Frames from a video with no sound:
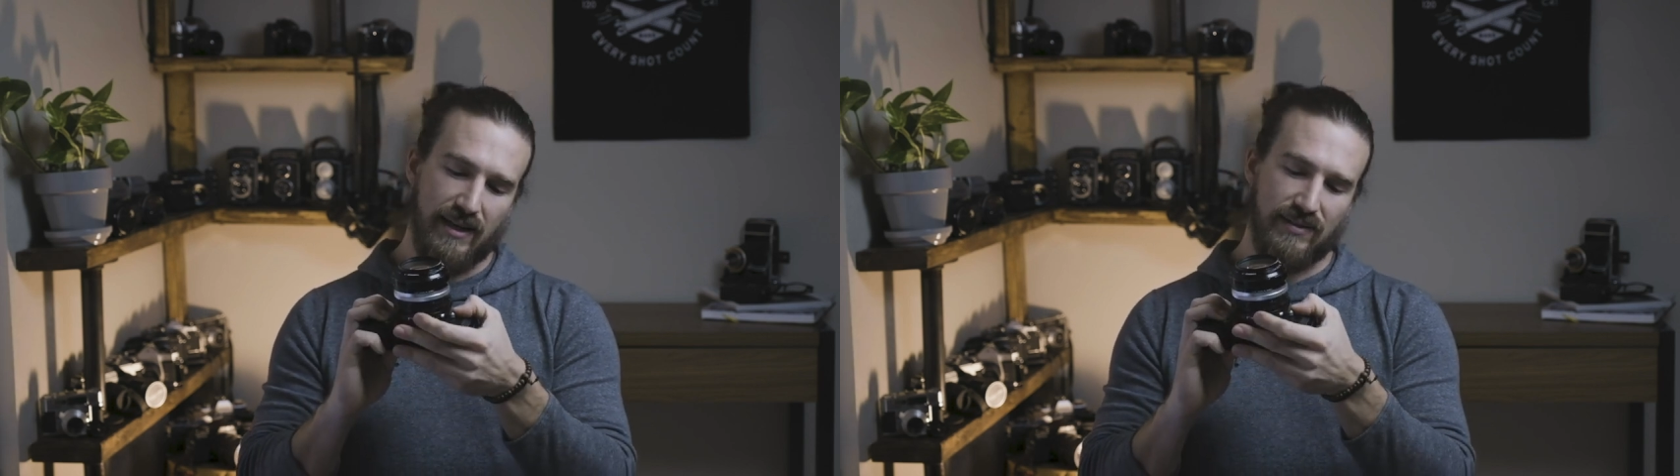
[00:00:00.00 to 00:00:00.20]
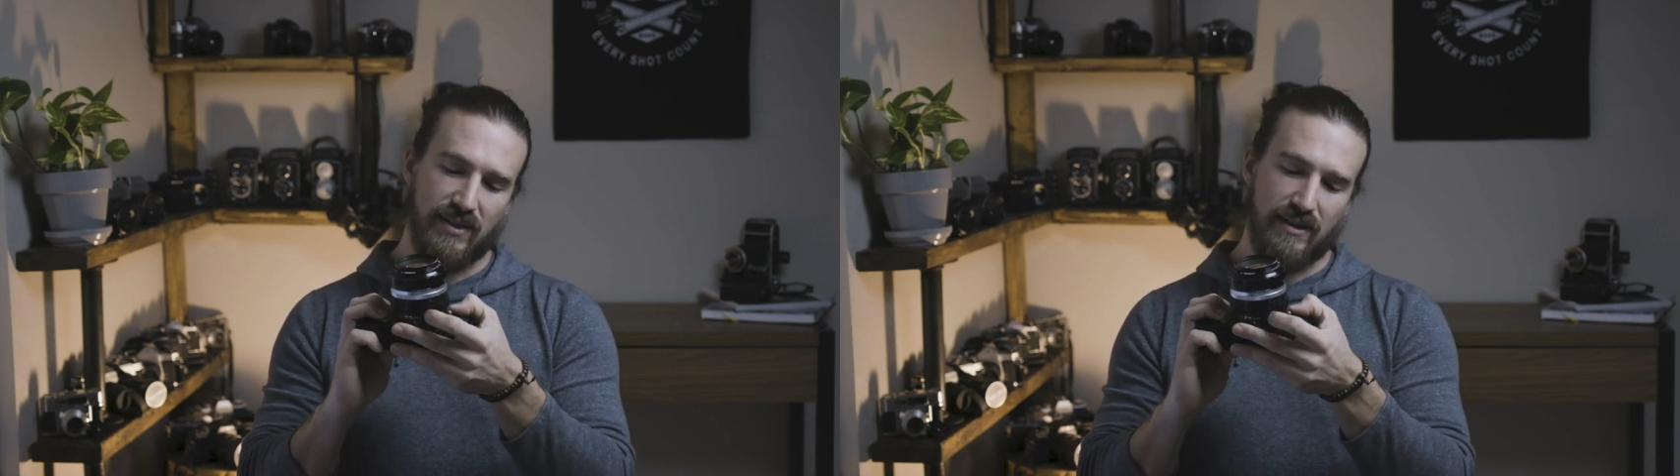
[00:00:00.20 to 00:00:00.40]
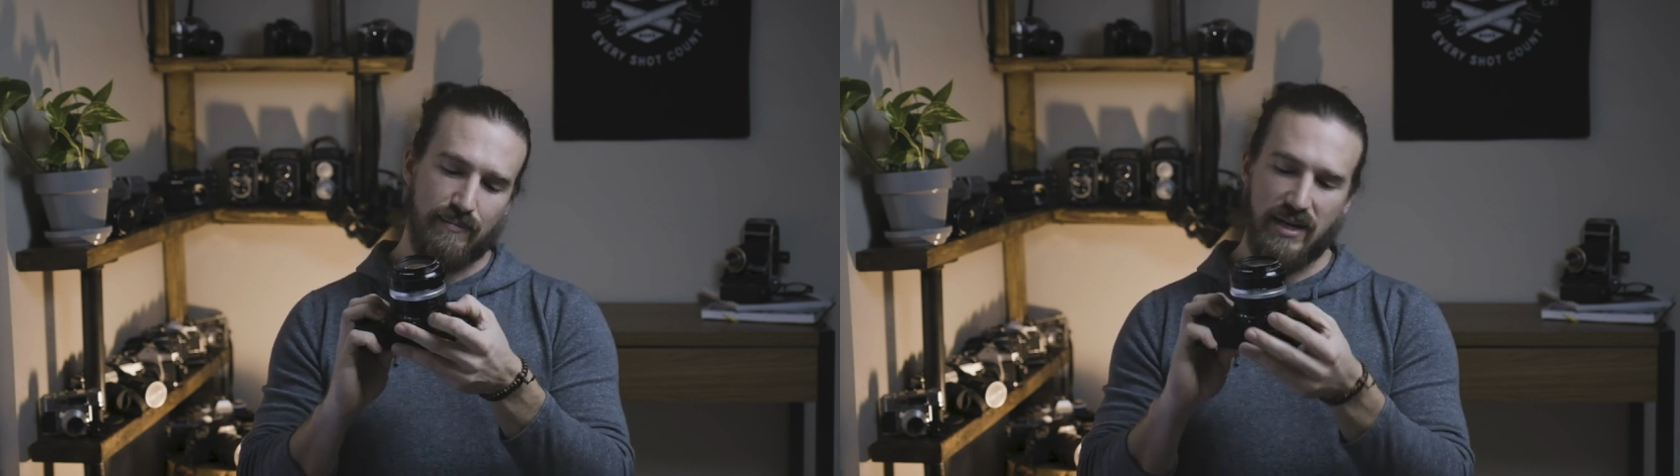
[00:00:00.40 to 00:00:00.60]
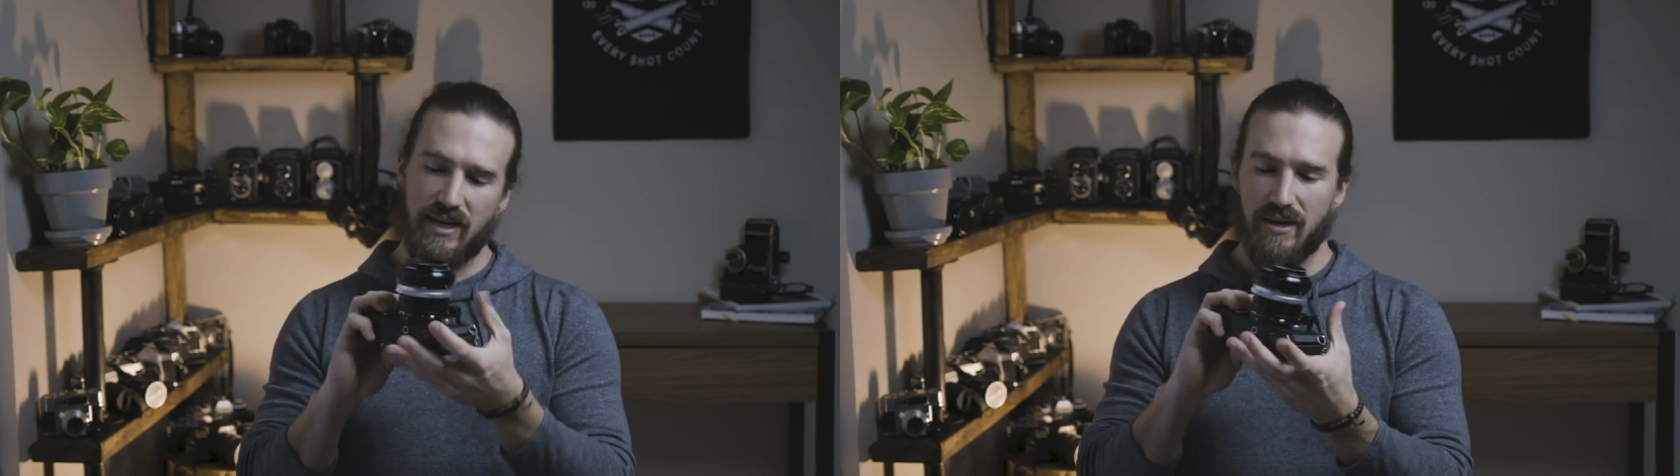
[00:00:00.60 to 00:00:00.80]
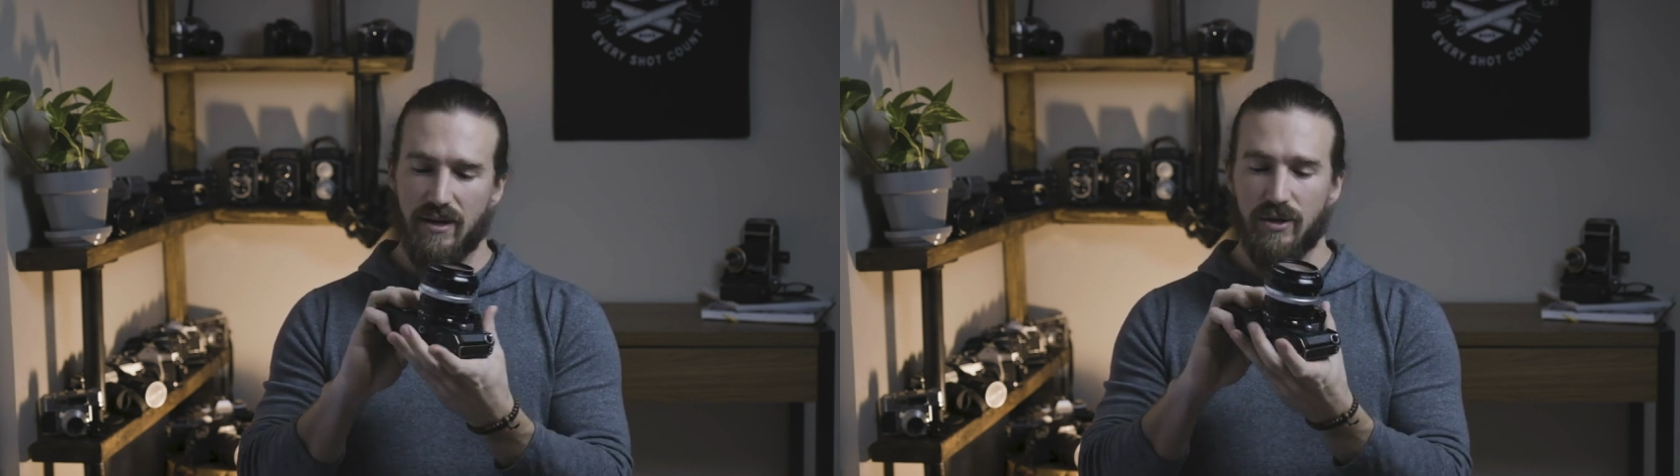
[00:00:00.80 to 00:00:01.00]
is gonna
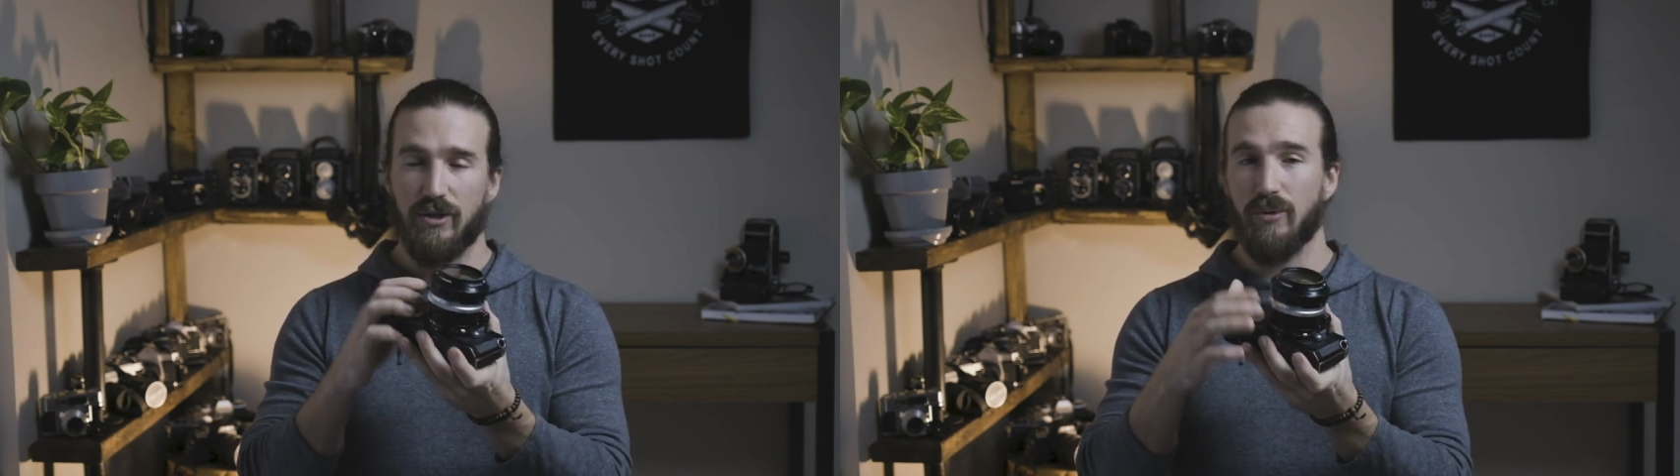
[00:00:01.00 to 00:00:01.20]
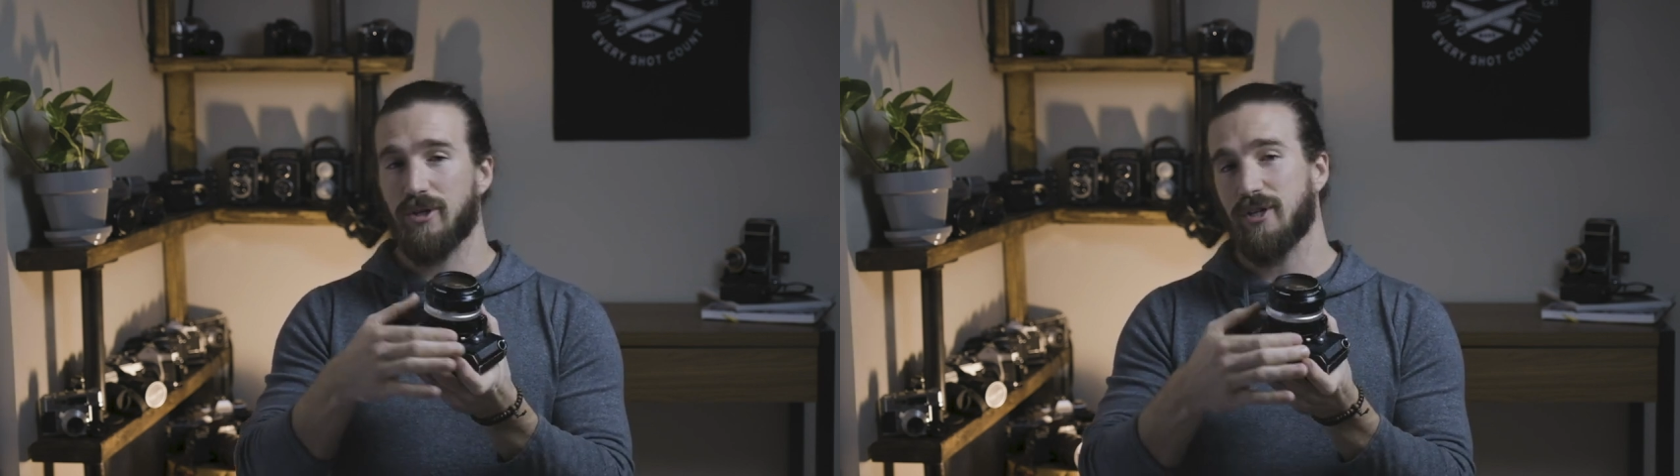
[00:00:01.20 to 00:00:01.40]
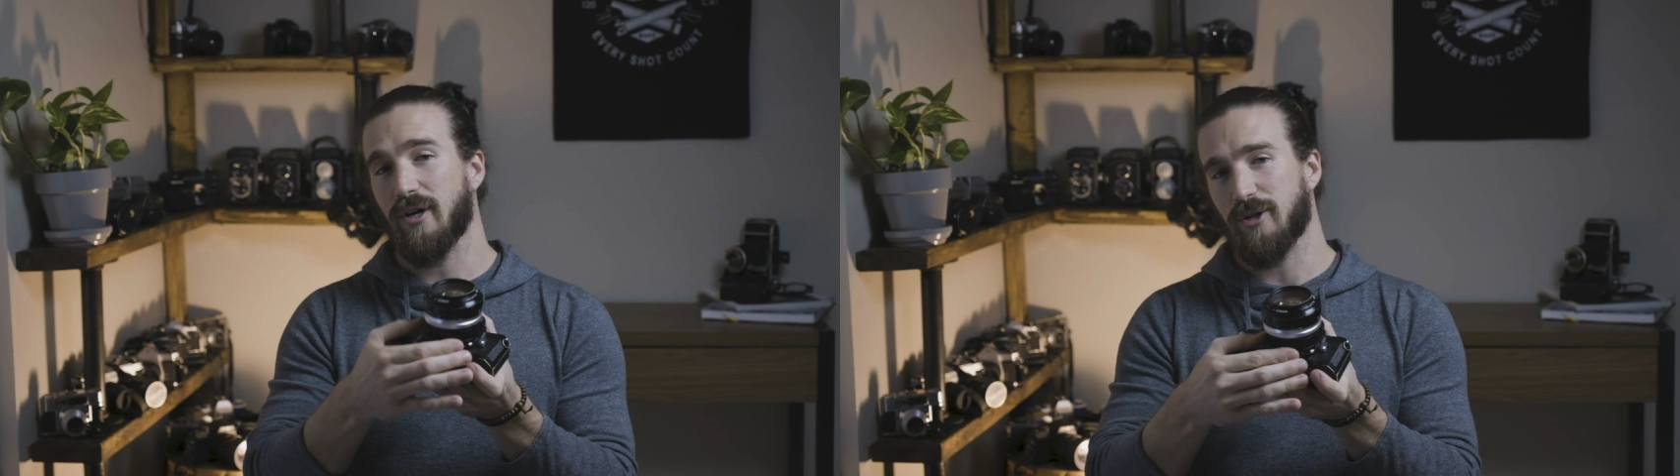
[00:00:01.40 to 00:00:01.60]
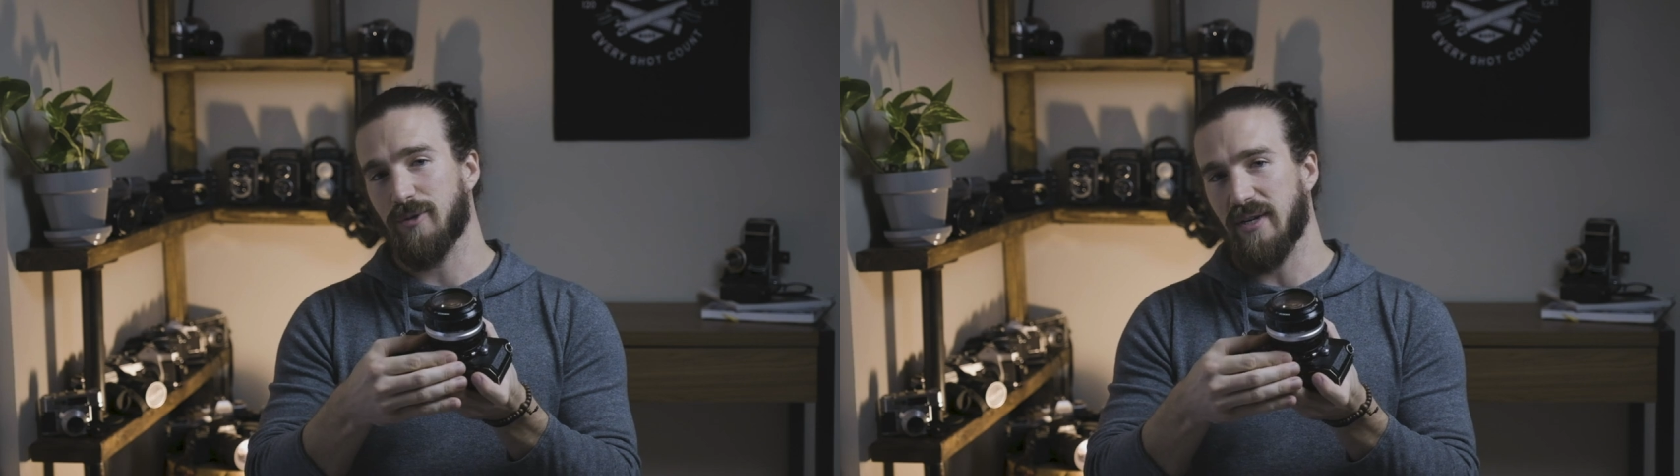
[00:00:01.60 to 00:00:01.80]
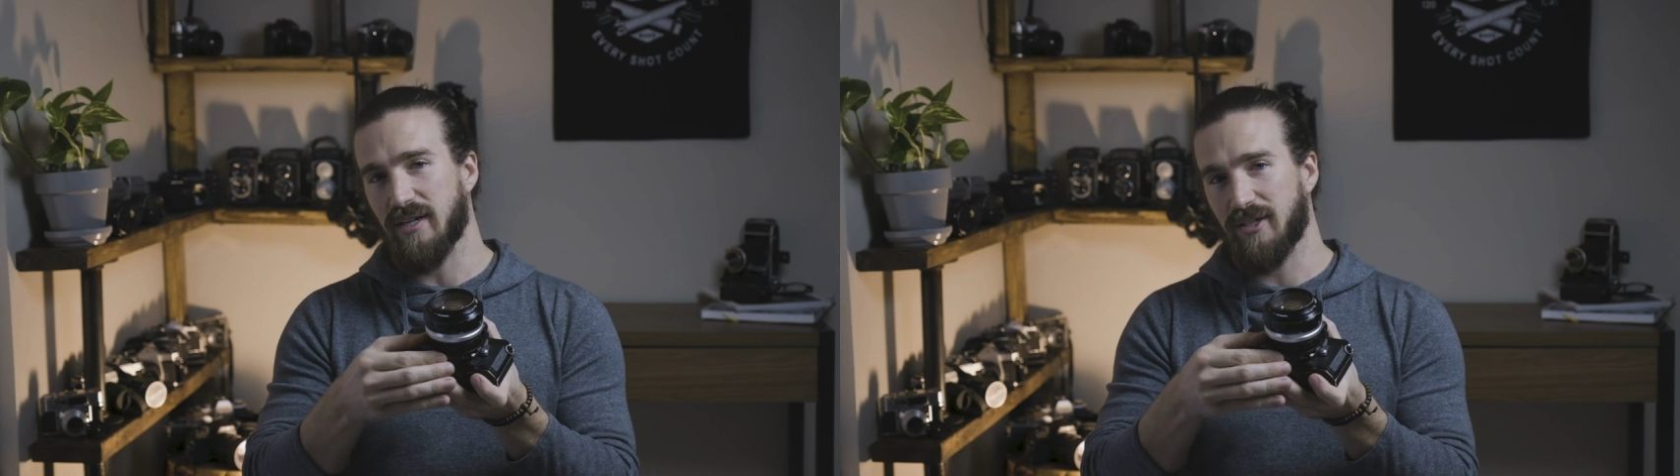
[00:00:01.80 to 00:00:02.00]
be your shutter speed